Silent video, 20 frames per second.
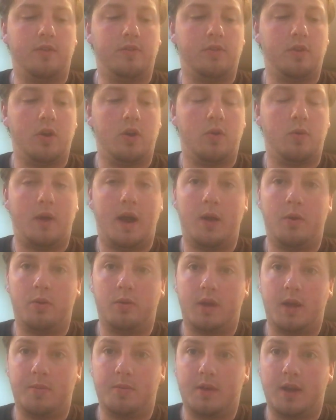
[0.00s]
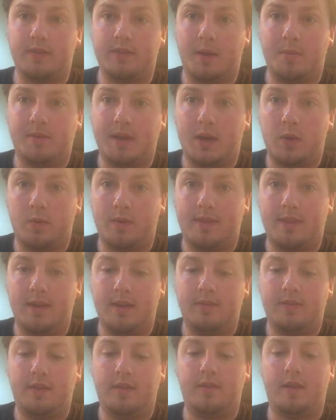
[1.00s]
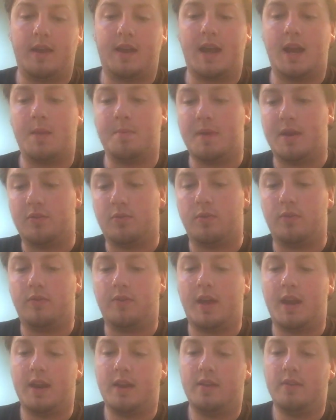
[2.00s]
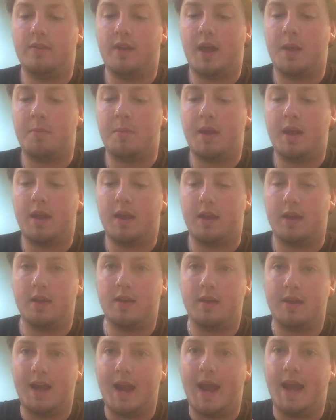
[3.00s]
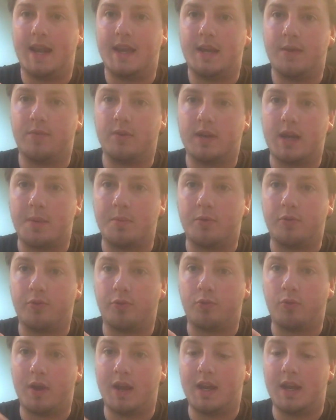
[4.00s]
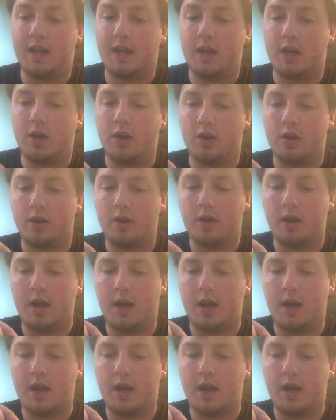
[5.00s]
So I will keep you guys updated with this as I kind of mess with settings. I may add a different type of screen in here.